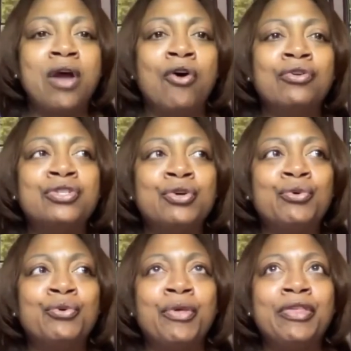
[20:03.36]

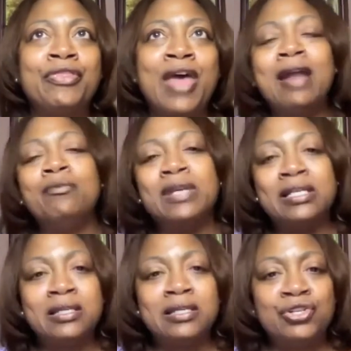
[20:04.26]
also that
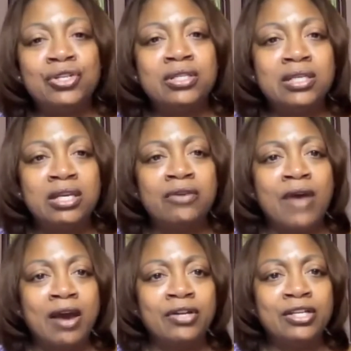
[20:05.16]
message to give
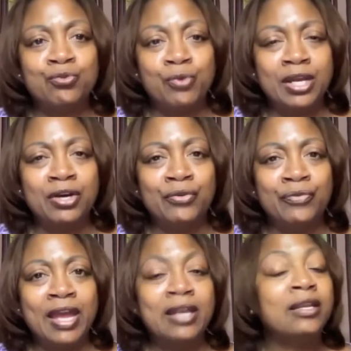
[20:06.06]
out as well,
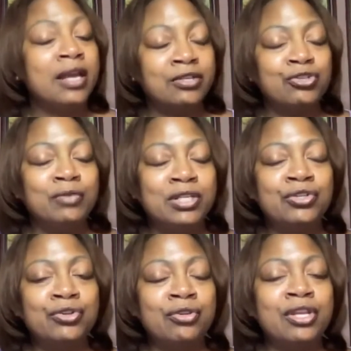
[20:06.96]
that, as you
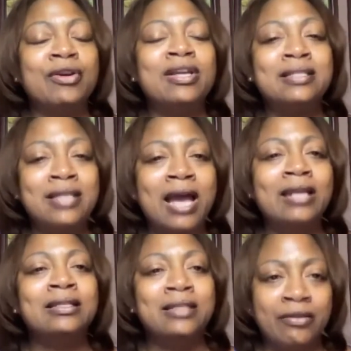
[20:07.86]
mentioned earlier, it's
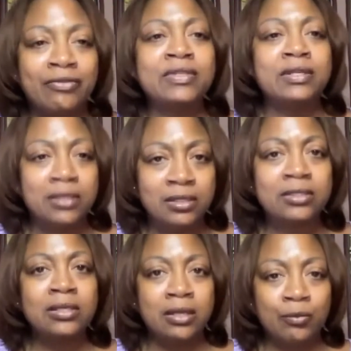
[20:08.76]
not a death
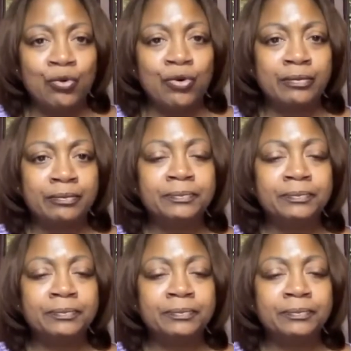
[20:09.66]
sentence anymore.